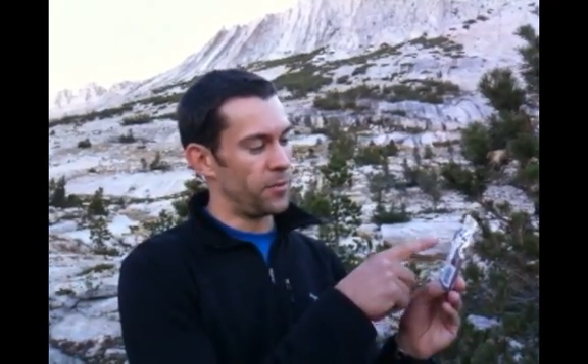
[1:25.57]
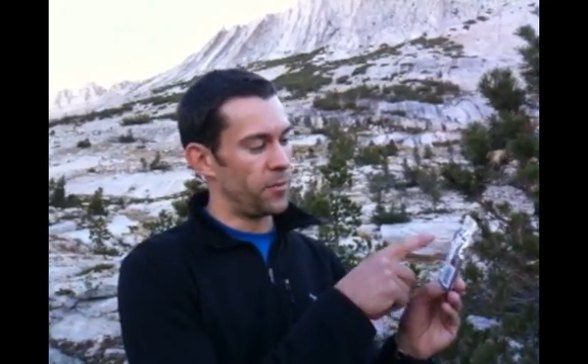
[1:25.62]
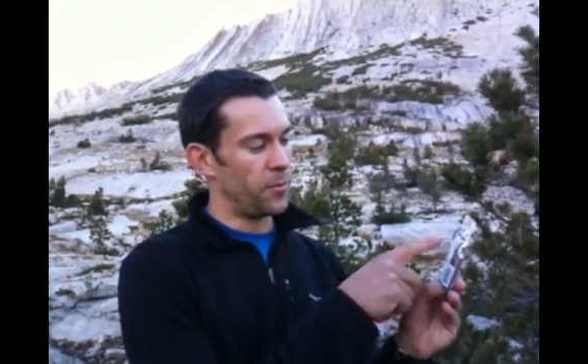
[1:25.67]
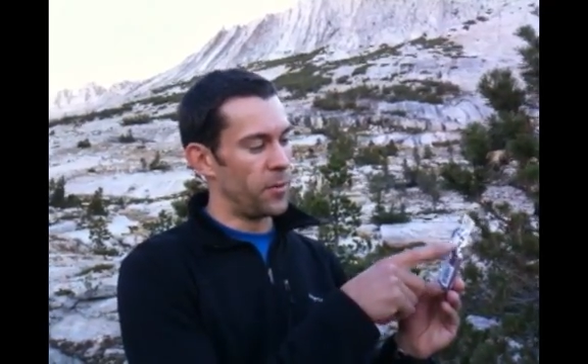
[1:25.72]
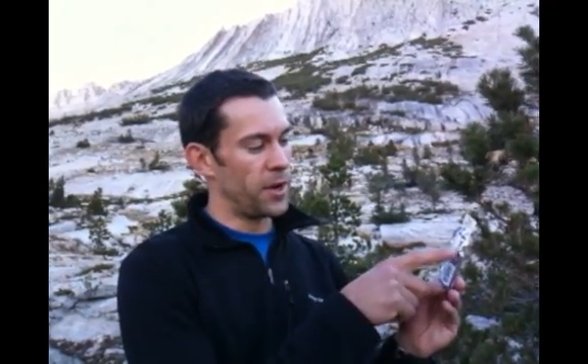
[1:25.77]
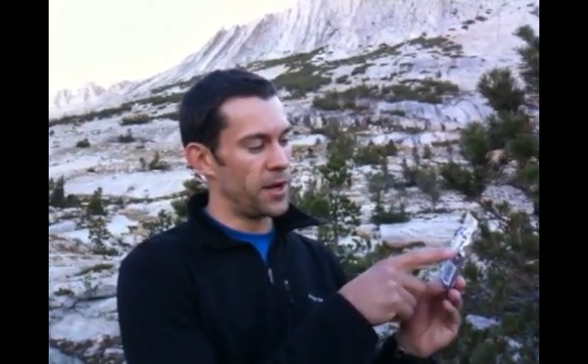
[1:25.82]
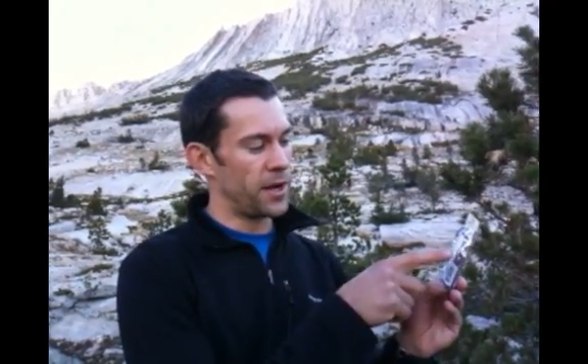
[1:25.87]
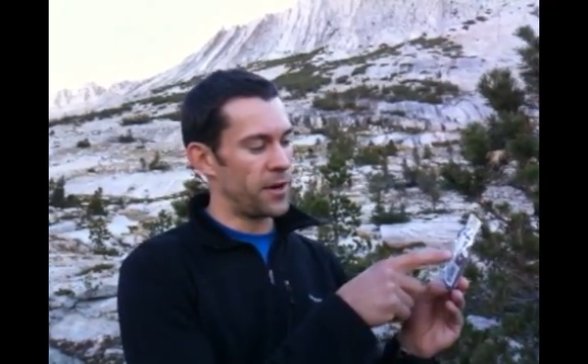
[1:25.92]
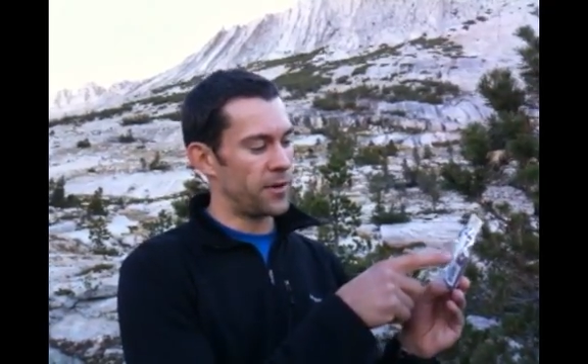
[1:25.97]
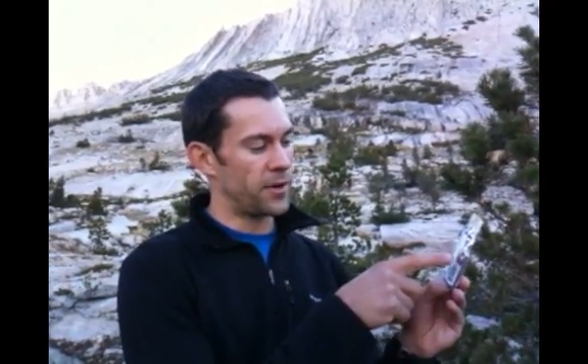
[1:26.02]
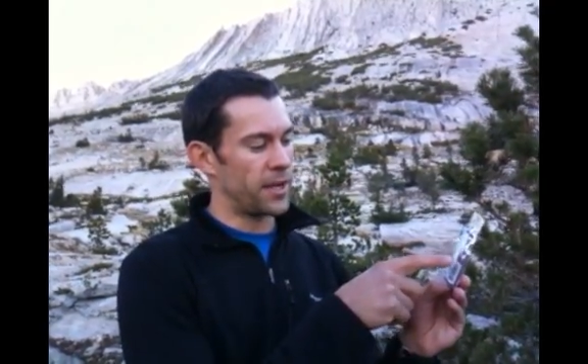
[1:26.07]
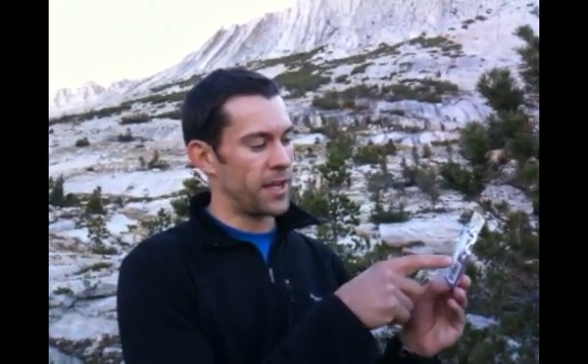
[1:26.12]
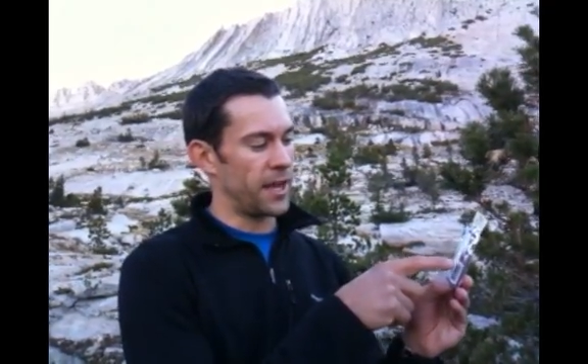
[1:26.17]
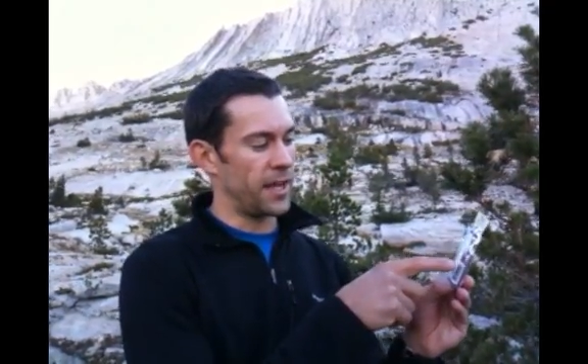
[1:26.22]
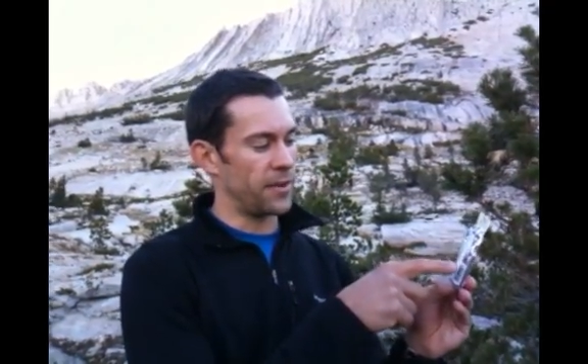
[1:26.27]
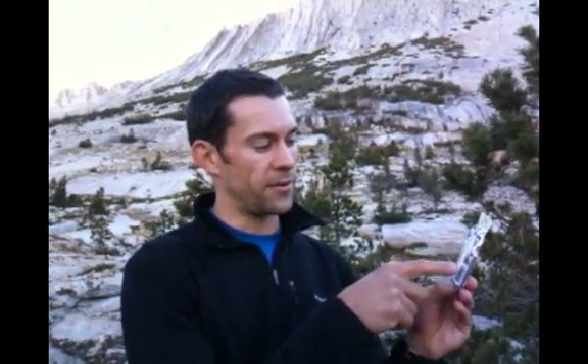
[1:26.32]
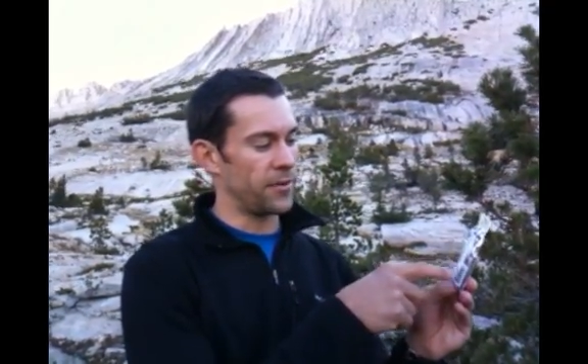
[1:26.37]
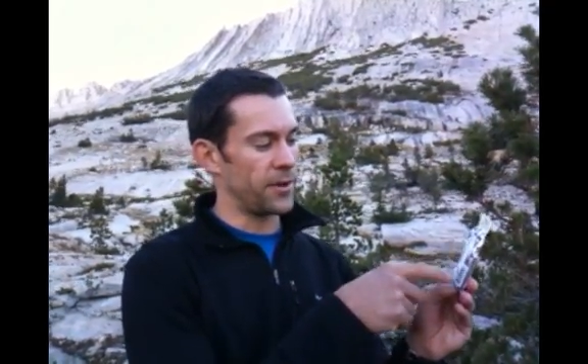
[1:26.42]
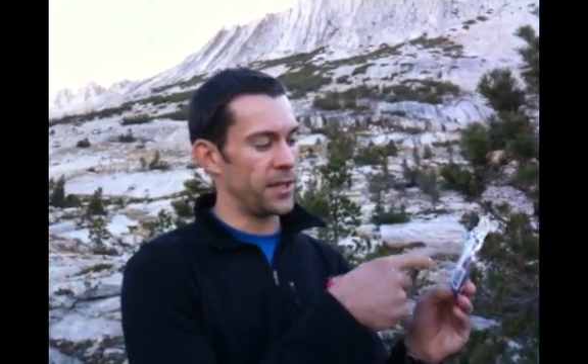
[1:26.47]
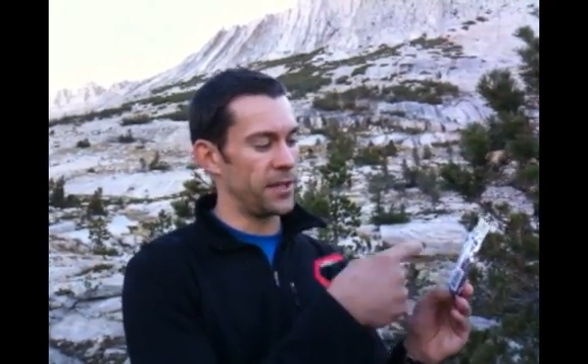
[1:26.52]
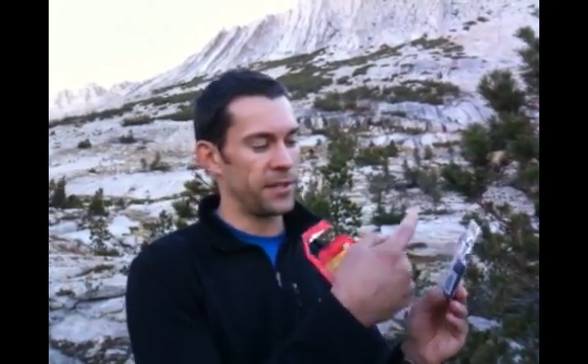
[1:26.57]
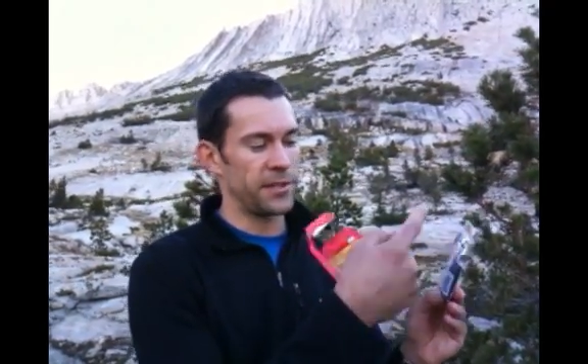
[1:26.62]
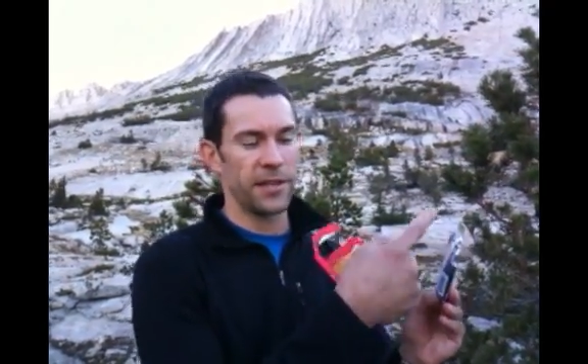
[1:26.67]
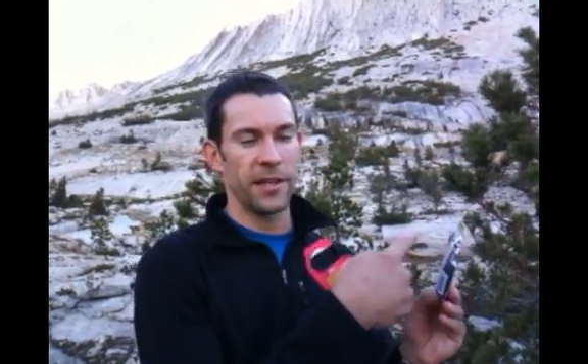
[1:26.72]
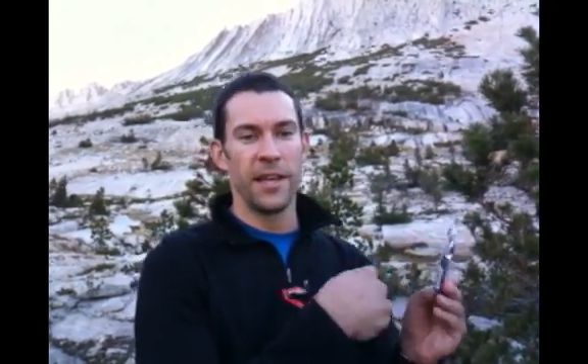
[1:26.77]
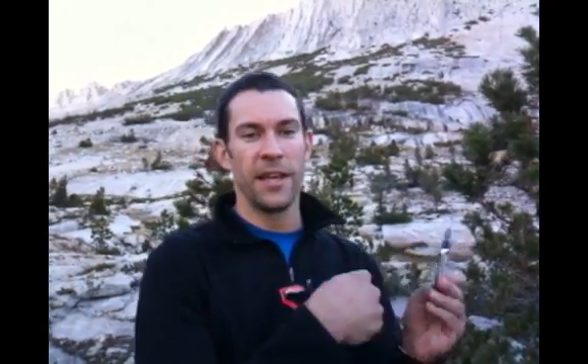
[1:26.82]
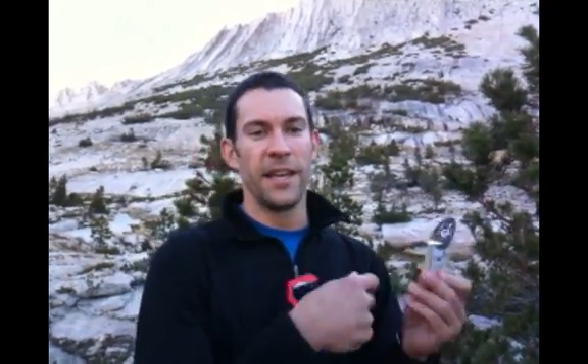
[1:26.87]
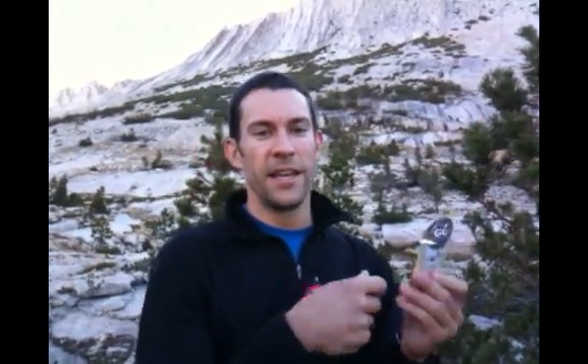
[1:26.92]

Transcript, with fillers: 100 calories,